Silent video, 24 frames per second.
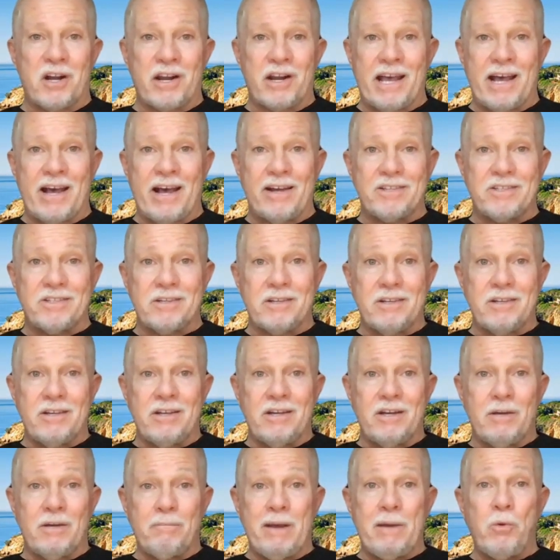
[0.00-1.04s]
on ads?
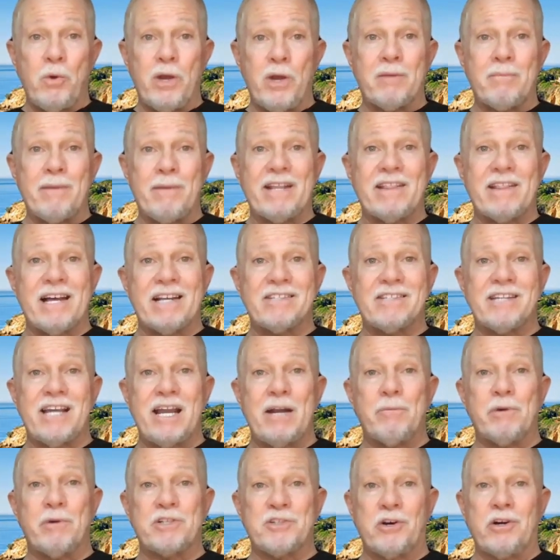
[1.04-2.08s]
Maybe we can make that
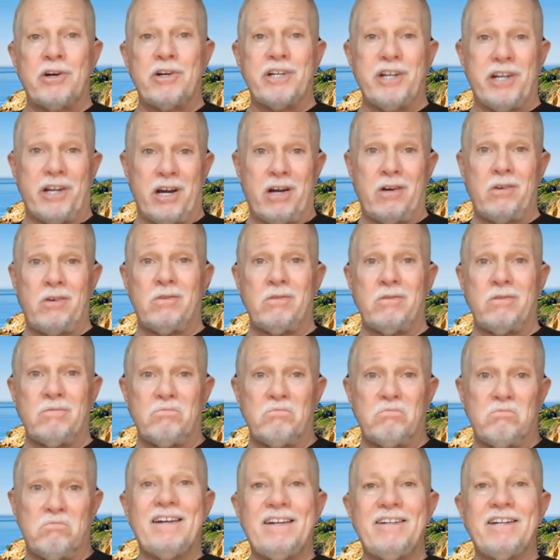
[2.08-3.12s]
same return, you know?
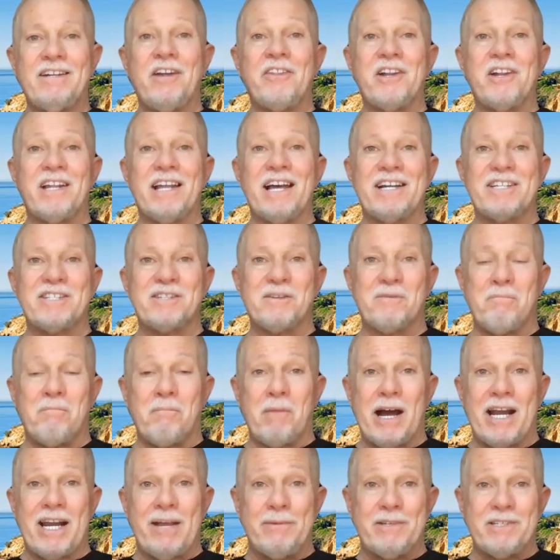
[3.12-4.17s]
Nonetheless,
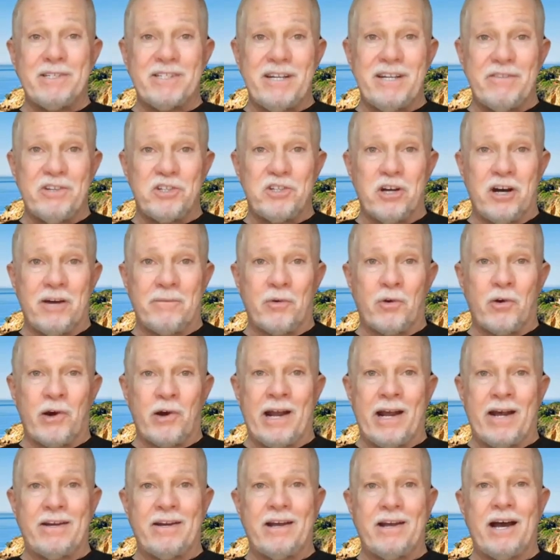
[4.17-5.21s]
my name is Steven John
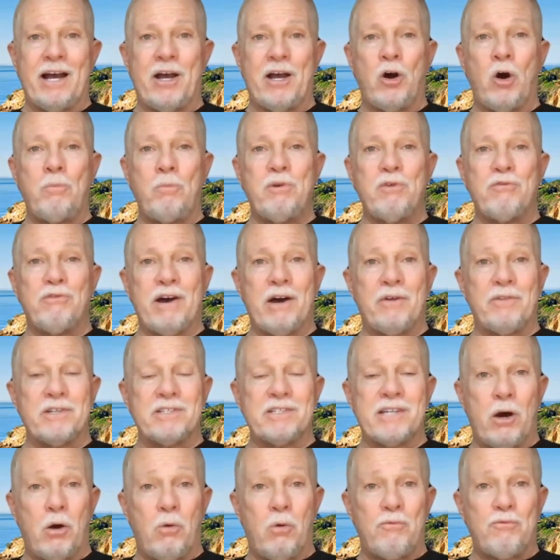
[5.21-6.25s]
Moran. I hope you found
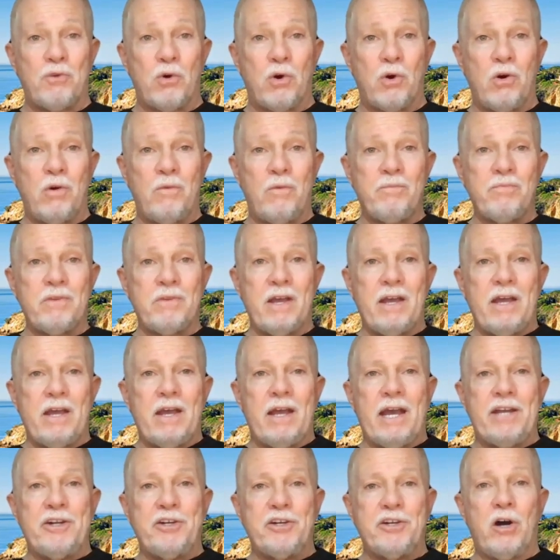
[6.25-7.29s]
this helpful.
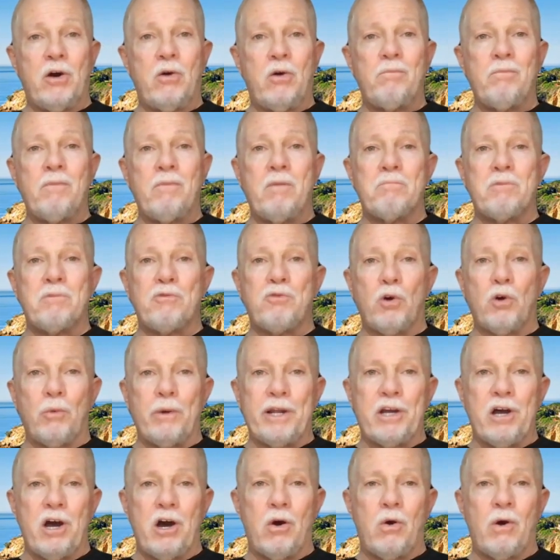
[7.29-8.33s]
And you know, before we
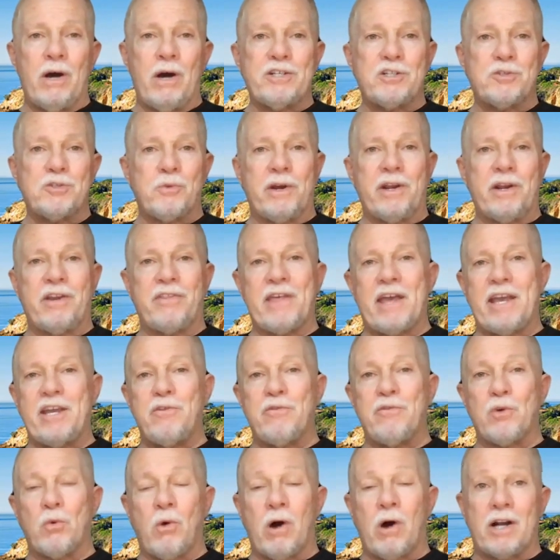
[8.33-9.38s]
go, I just wanted to thank you
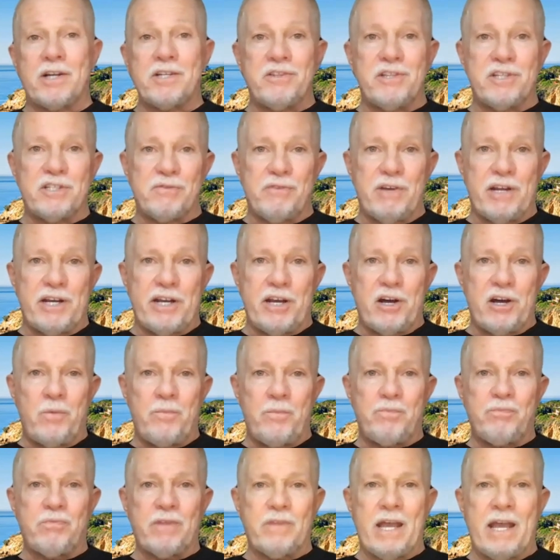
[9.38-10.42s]
for watching this video.
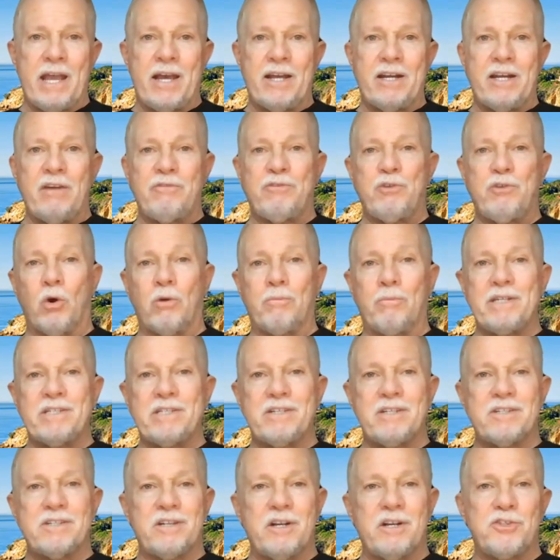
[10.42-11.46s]
And if your
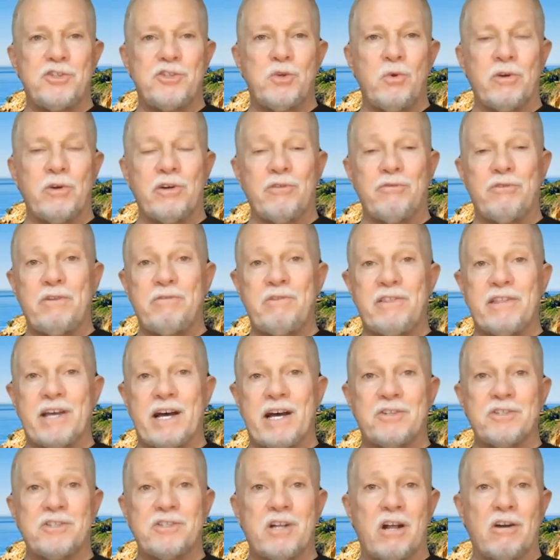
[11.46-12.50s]
business does
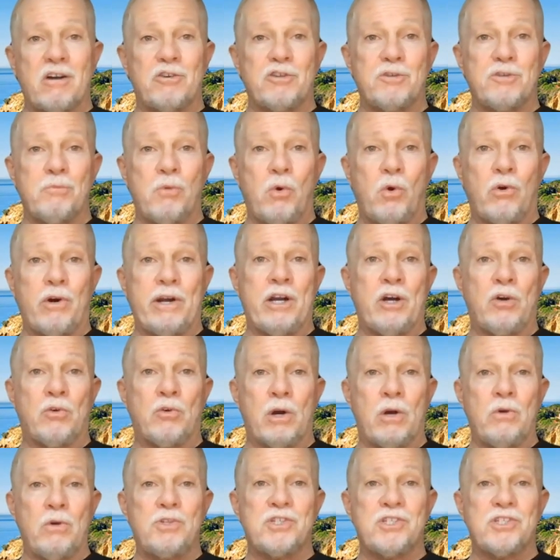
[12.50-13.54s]
$250,000 or more in
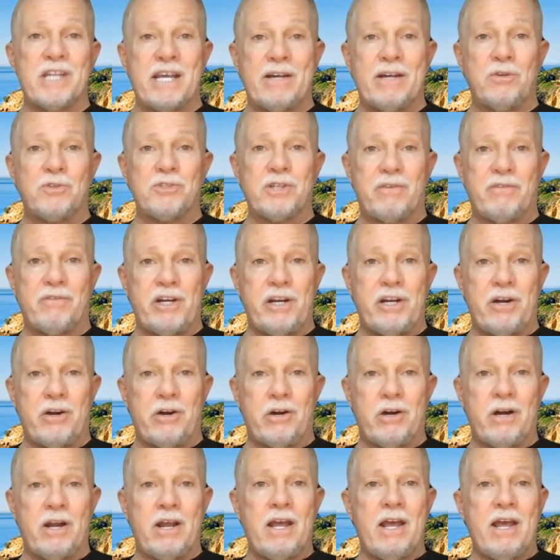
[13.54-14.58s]
gross sales every year,